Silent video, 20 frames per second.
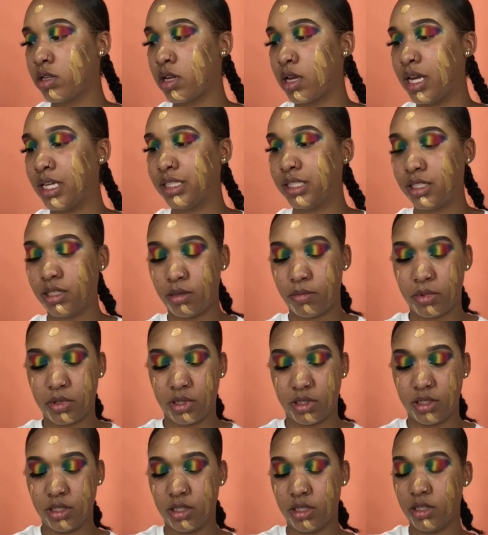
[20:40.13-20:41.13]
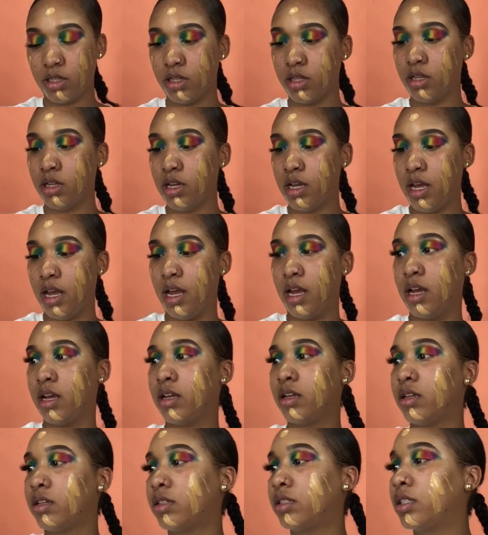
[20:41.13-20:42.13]
I typically
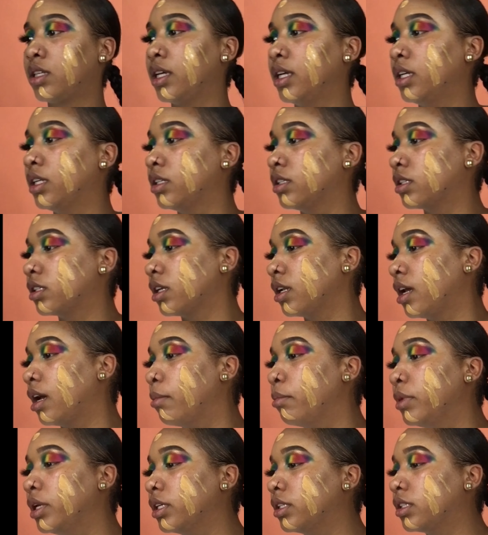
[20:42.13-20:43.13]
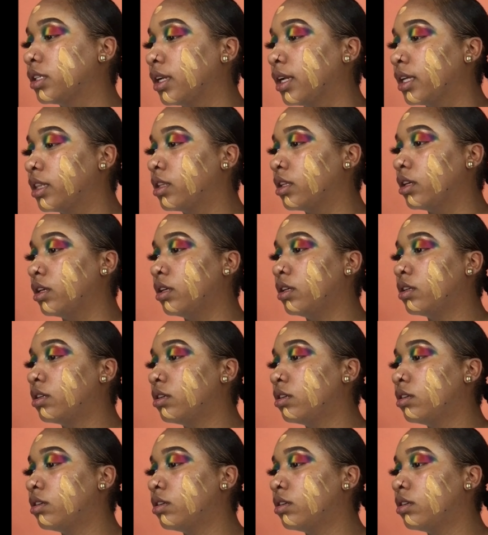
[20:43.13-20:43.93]
take this and I mix it, I think.